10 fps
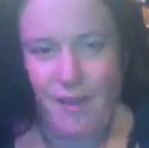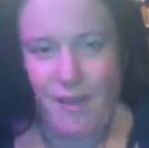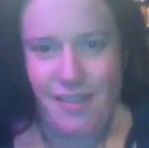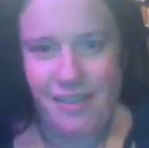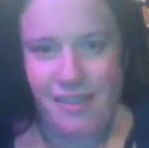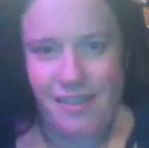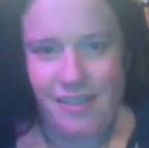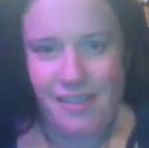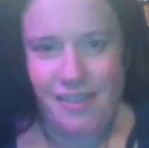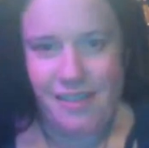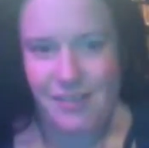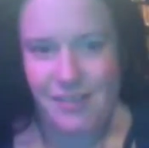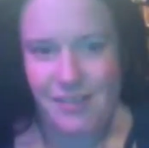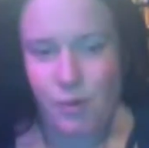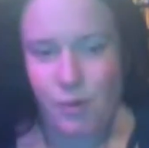This is
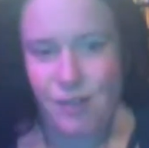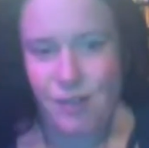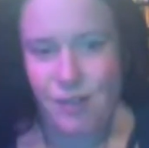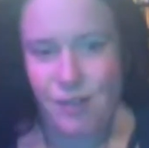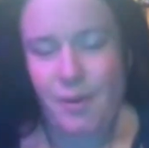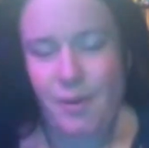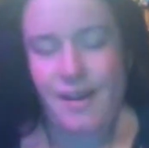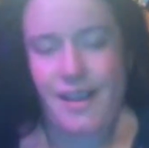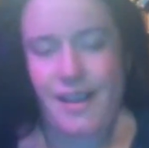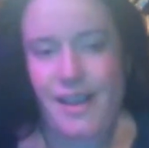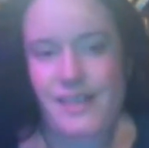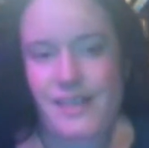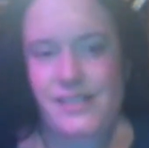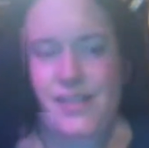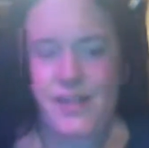Sorsha
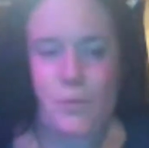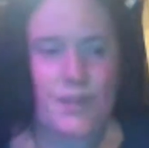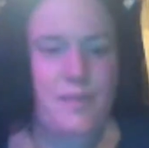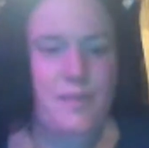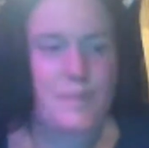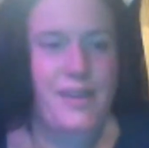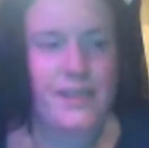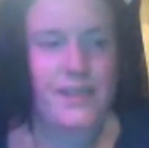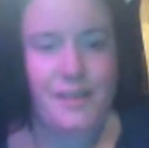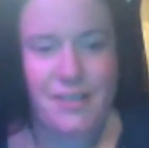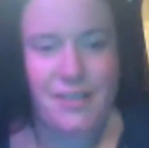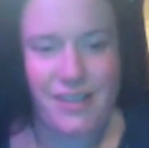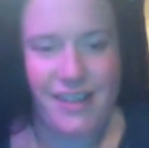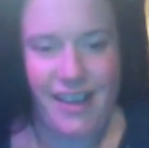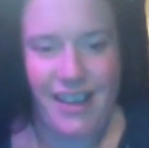Runarias, and with me here
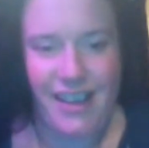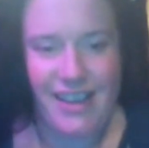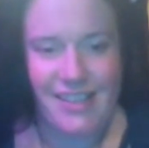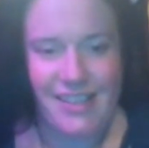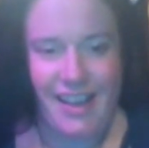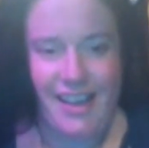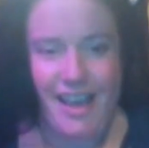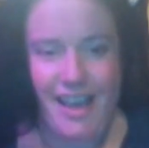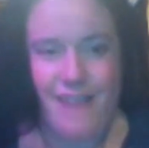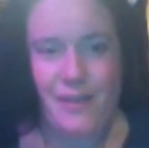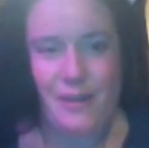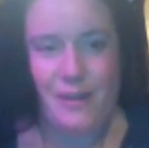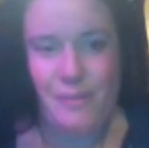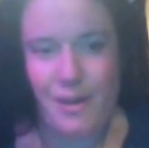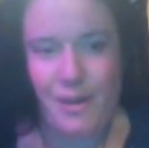tonight, I have
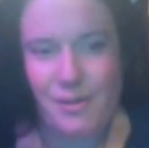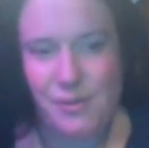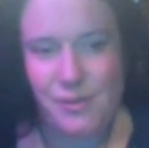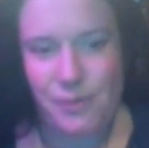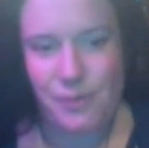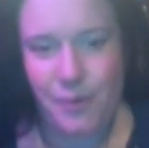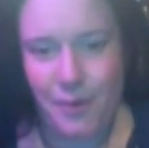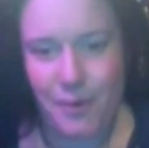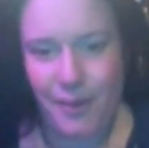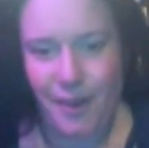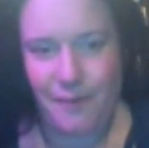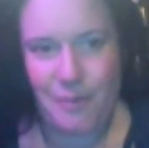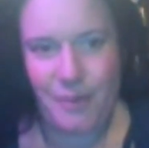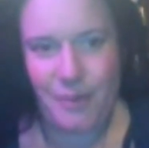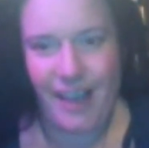Aramana Sul of
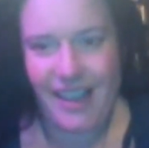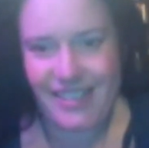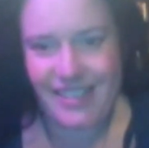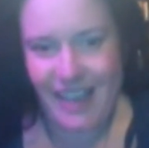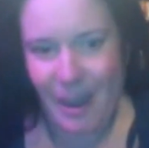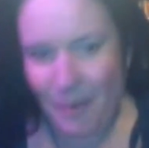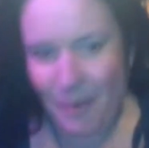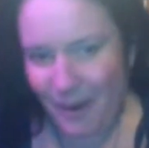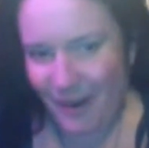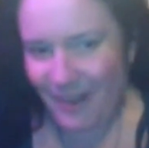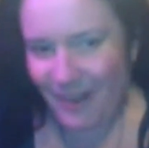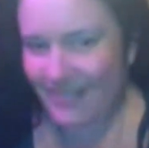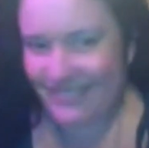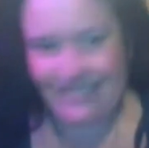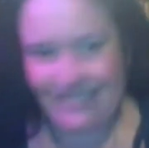the Black Tower.
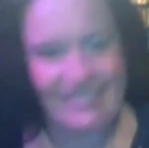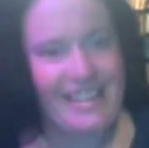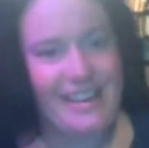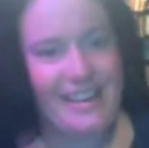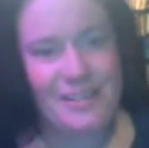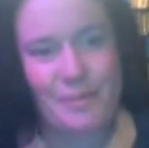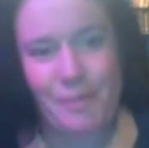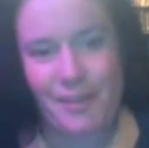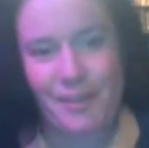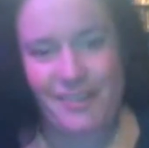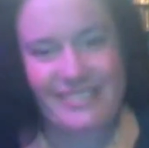How you doing, brother?